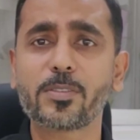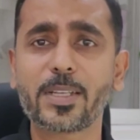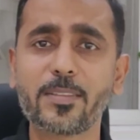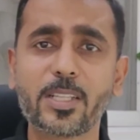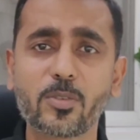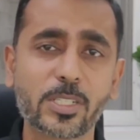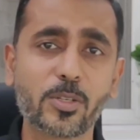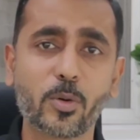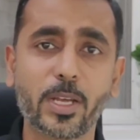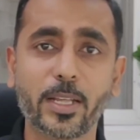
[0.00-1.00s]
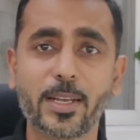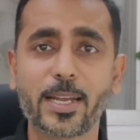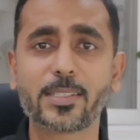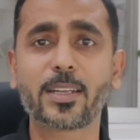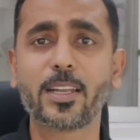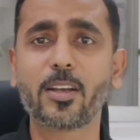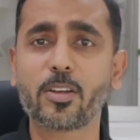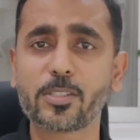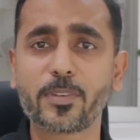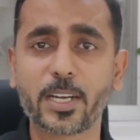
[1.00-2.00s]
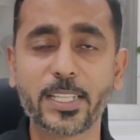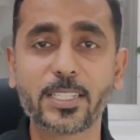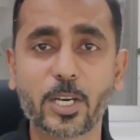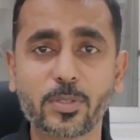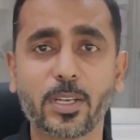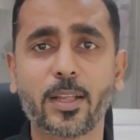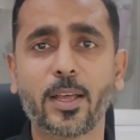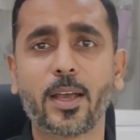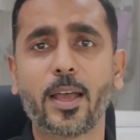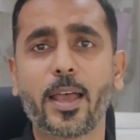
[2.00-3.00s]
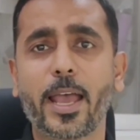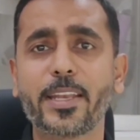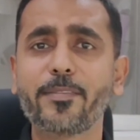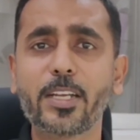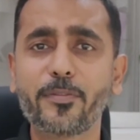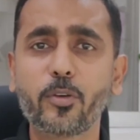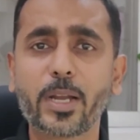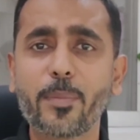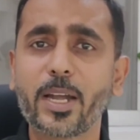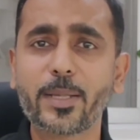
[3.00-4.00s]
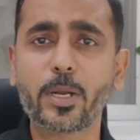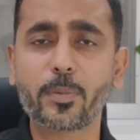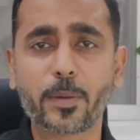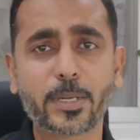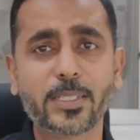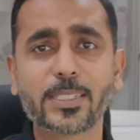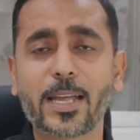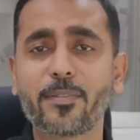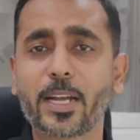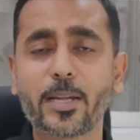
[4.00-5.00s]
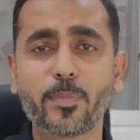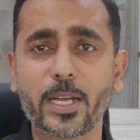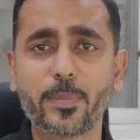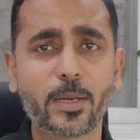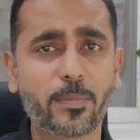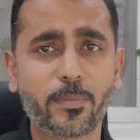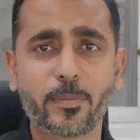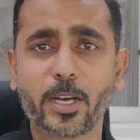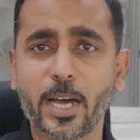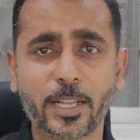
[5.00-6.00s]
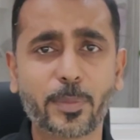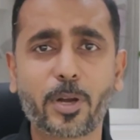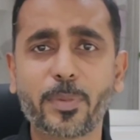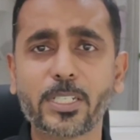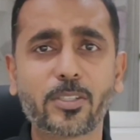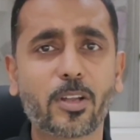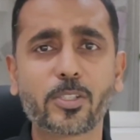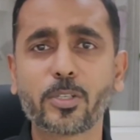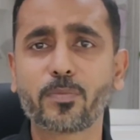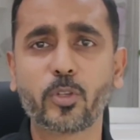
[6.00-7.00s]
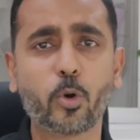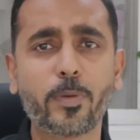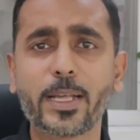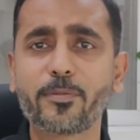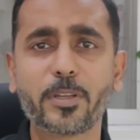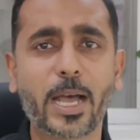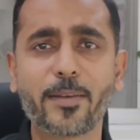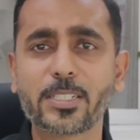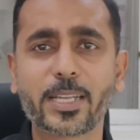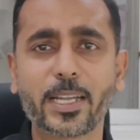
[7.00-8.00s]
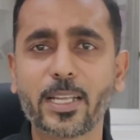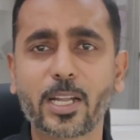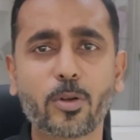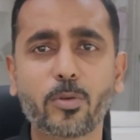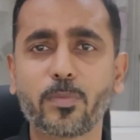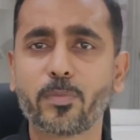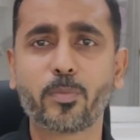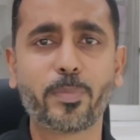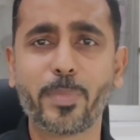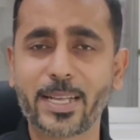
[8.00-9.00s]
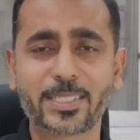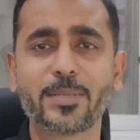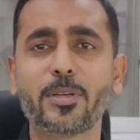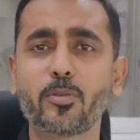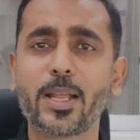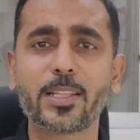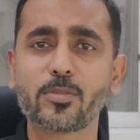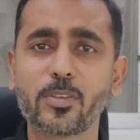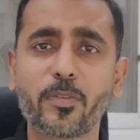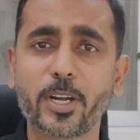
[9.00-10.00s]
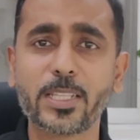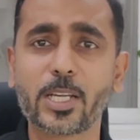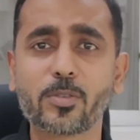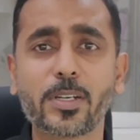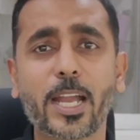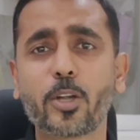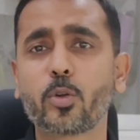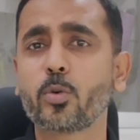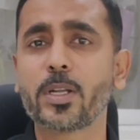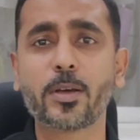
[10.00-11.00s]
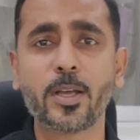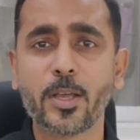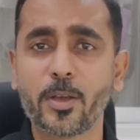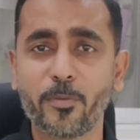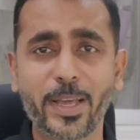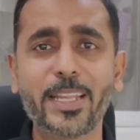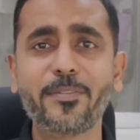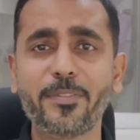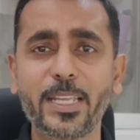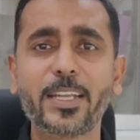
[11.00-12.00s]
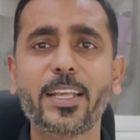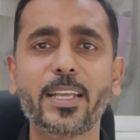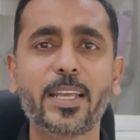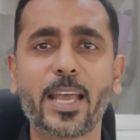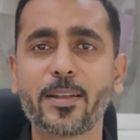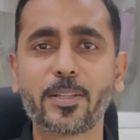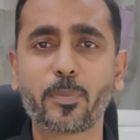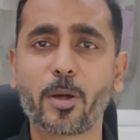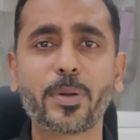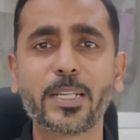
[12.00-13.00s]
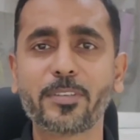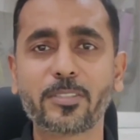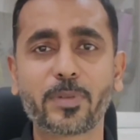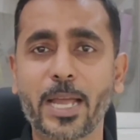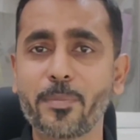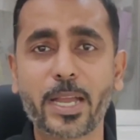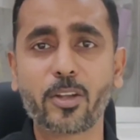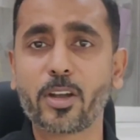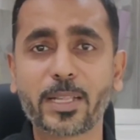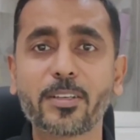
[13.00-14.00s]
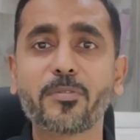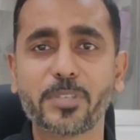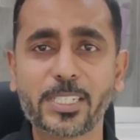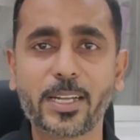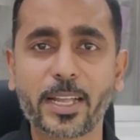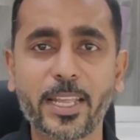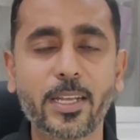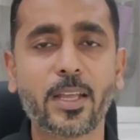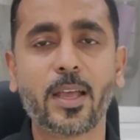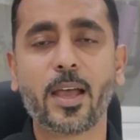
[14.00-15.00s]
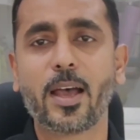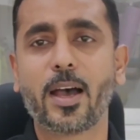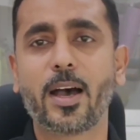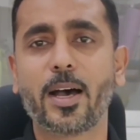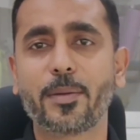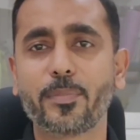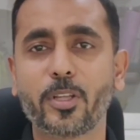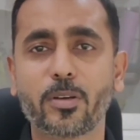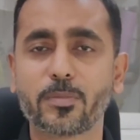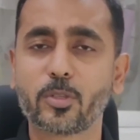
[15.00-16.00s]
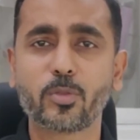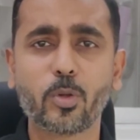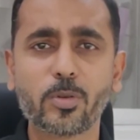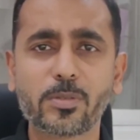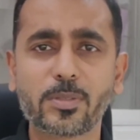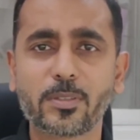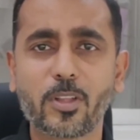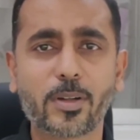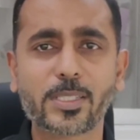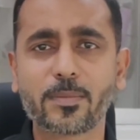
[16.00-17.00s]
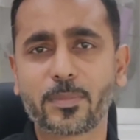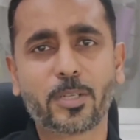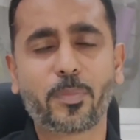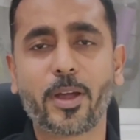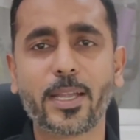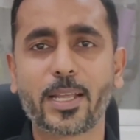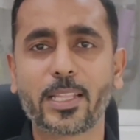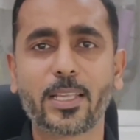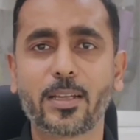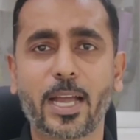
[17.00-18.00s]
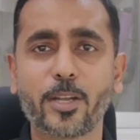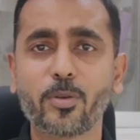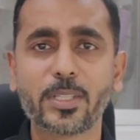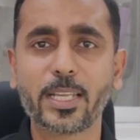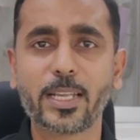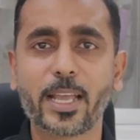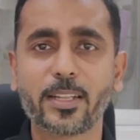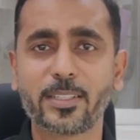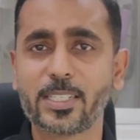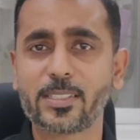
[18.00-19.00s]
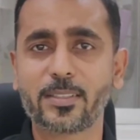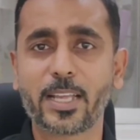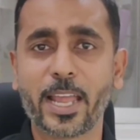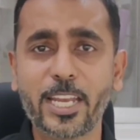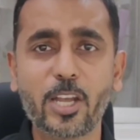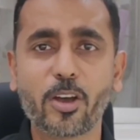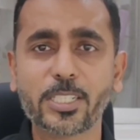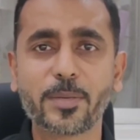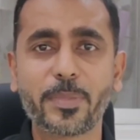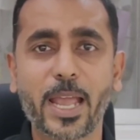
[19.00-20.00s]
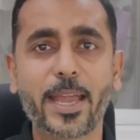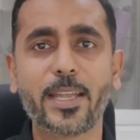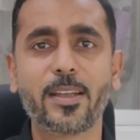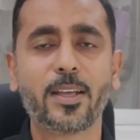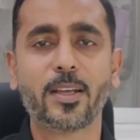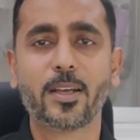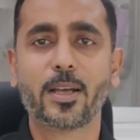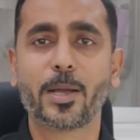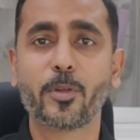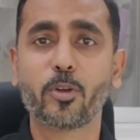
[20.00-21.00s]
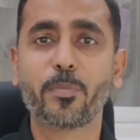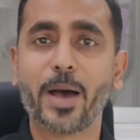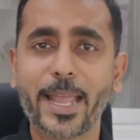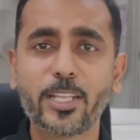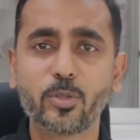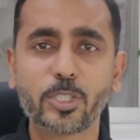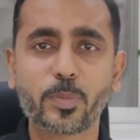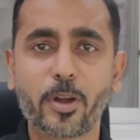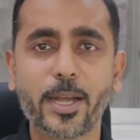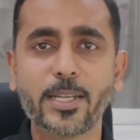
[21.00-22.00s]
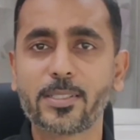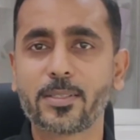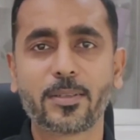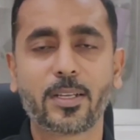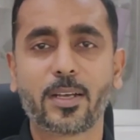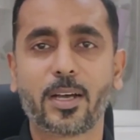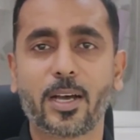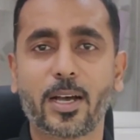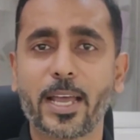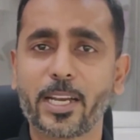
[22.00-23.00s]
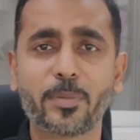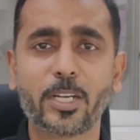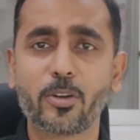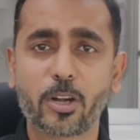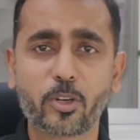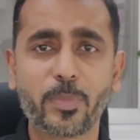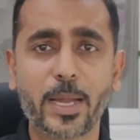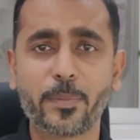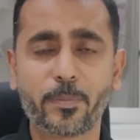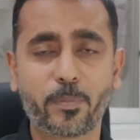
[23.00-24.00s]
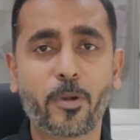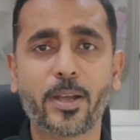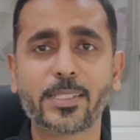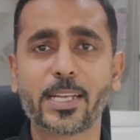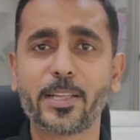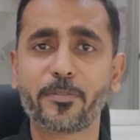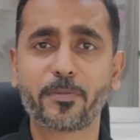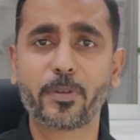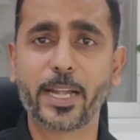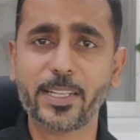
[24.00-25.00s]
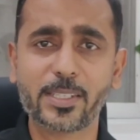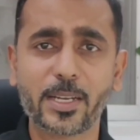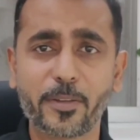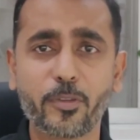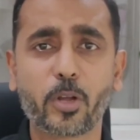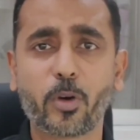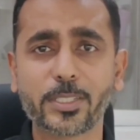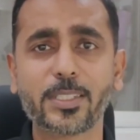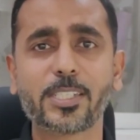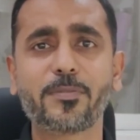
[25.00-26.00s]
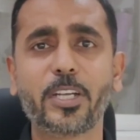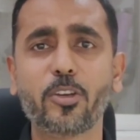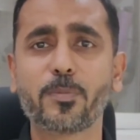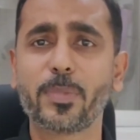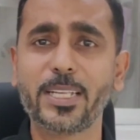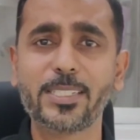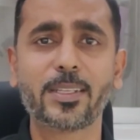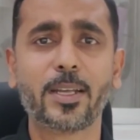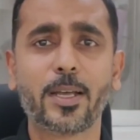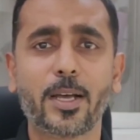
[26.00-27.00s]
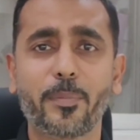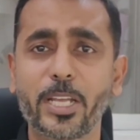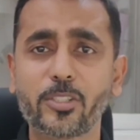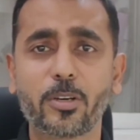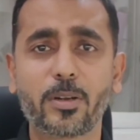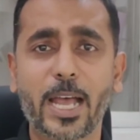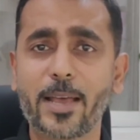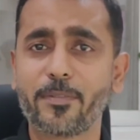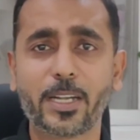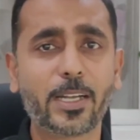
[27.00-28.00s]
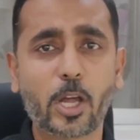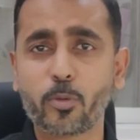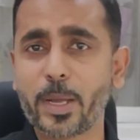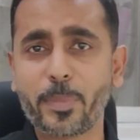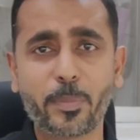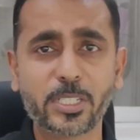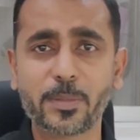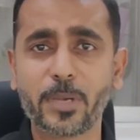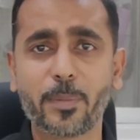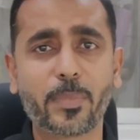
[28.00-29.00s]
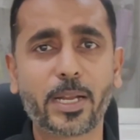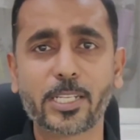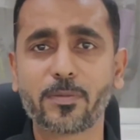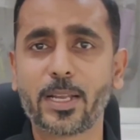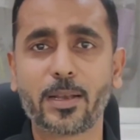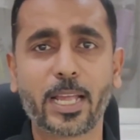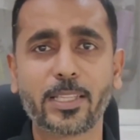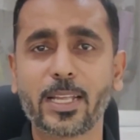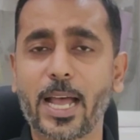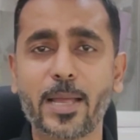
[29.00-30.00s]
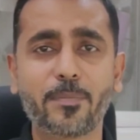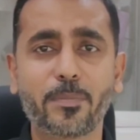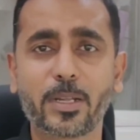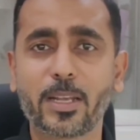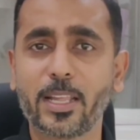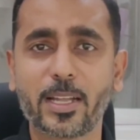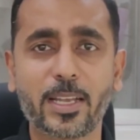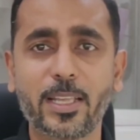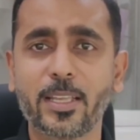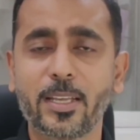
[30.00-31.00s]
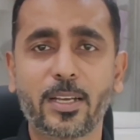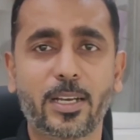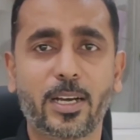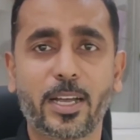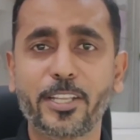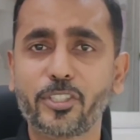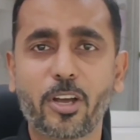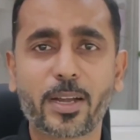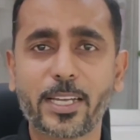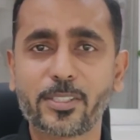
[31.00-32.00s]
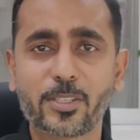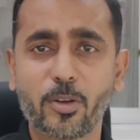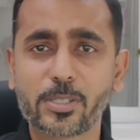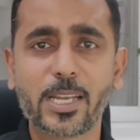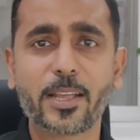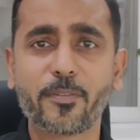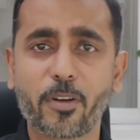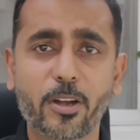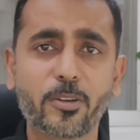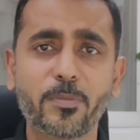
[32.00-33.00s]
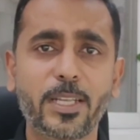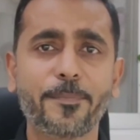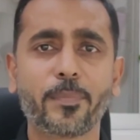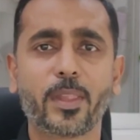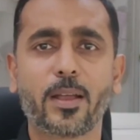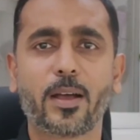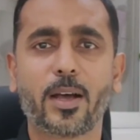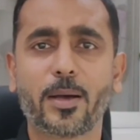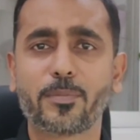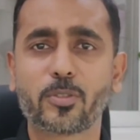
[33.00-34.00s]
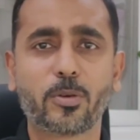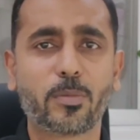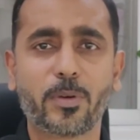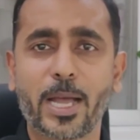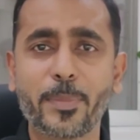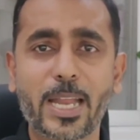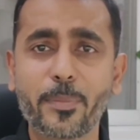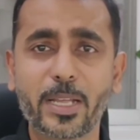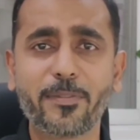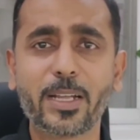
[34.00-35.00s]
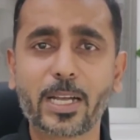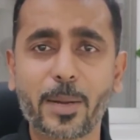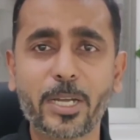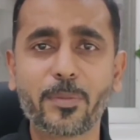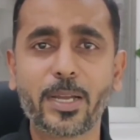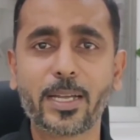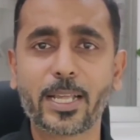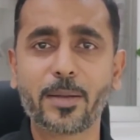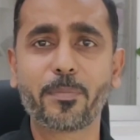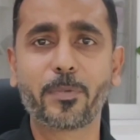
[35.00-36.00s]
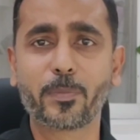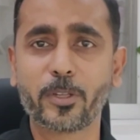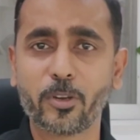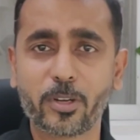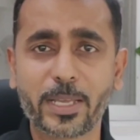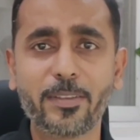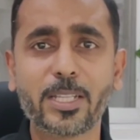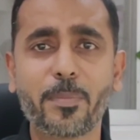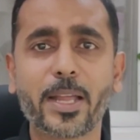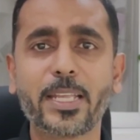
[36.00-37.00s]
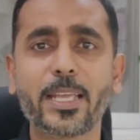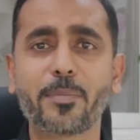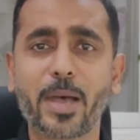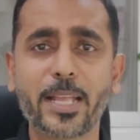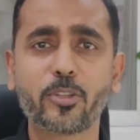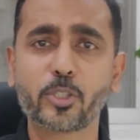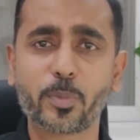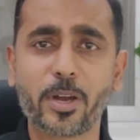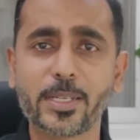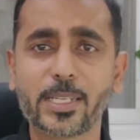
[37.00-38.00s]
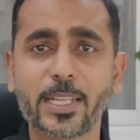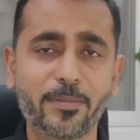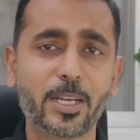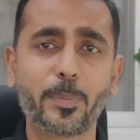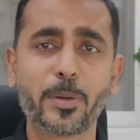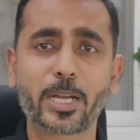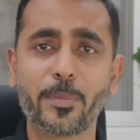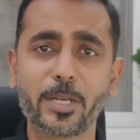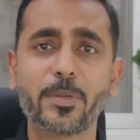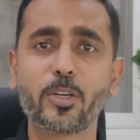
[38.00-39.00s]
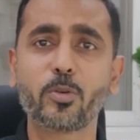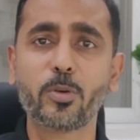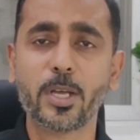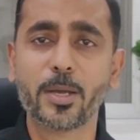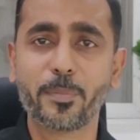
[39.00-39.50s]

of 7,000 only. That's a clear loss of 13,000. And even if you try multiple properties, I've tried multiple other properties also, nowhere I was getting around maximum 12,000, 14,000, that too on a very weak day, and the property which I might not even visit again. So that's the point. I don't think there's any logic behind buying those points. I recommend not to buy points. And if Radisson, if you're watching this video, please make sure I have written down my membership number as well. I think I am clearly in shock. It looks like a fraud to me. I'm giving a commitment, and giving the money and buying those points and giving a commitment to